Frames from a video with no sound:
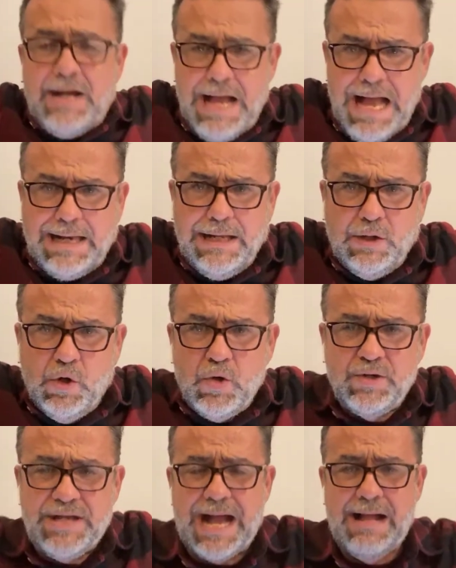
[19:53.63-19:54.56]

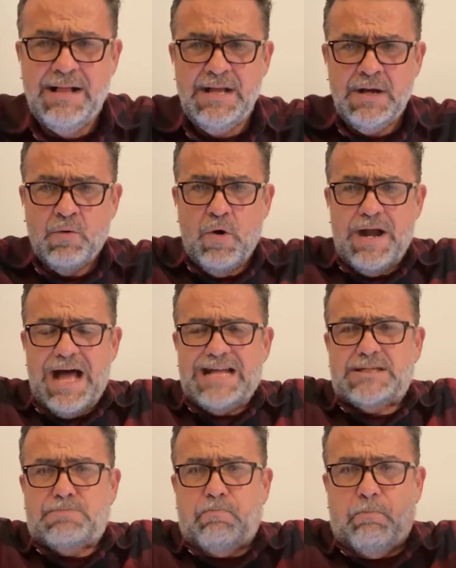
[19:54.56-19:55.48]
Hallelujah. We're not
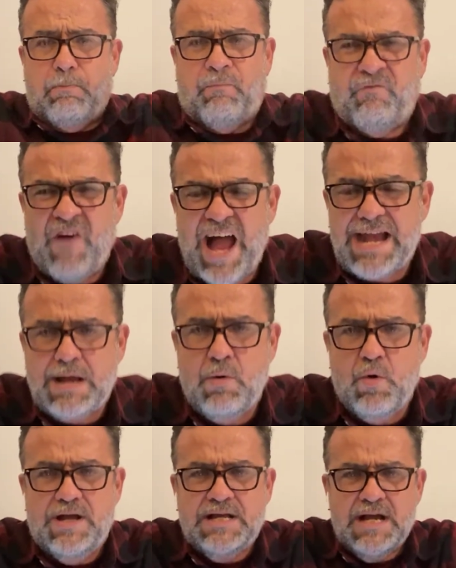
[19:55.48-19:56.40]
fighting
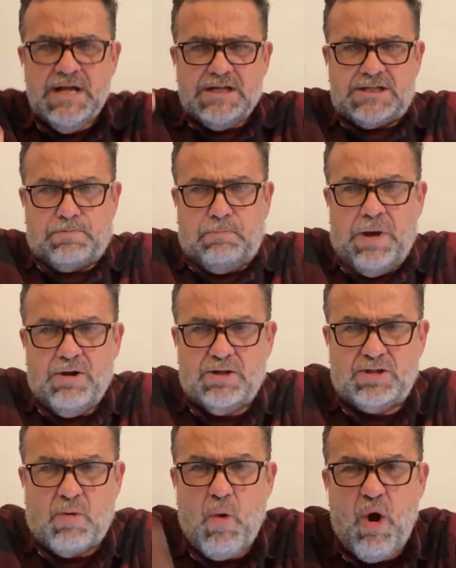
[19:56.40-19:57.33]
with
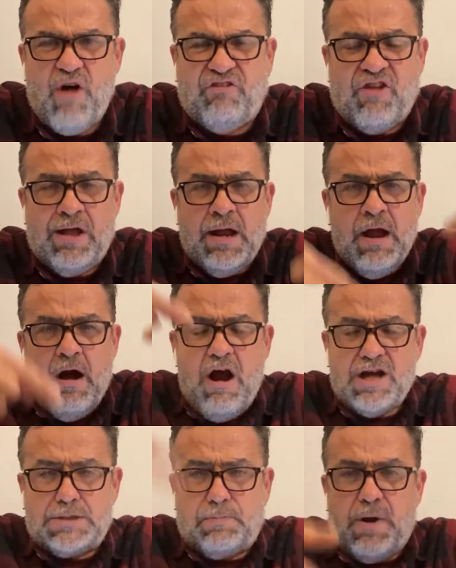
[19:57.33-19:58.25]
spiritual warfare.
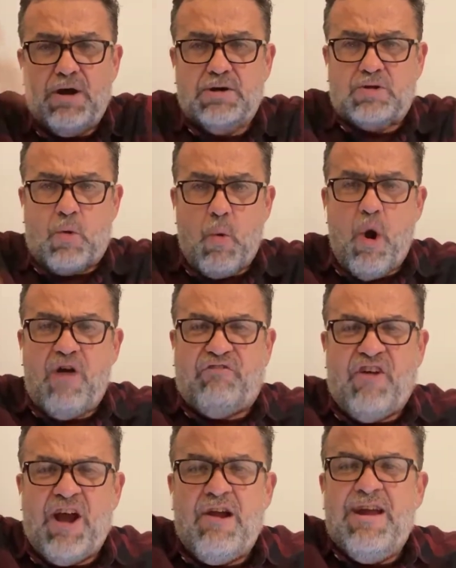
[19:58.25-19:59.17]
Our spiritual
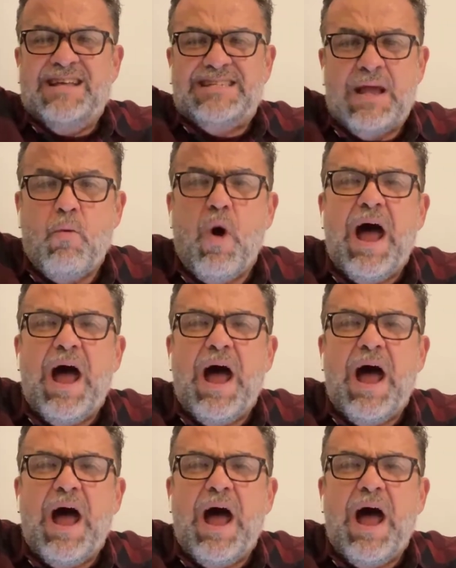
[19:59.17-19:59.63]
warfare is in what